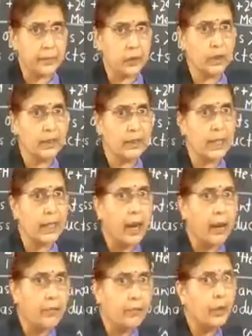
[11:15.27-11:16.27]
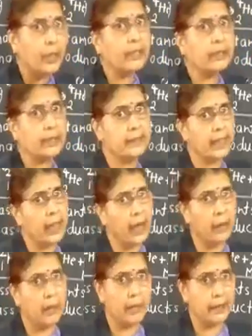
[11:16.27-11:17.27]
So these are harmful, these are
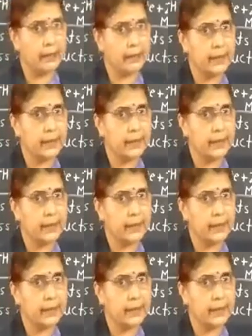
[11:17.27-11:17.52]
harmless.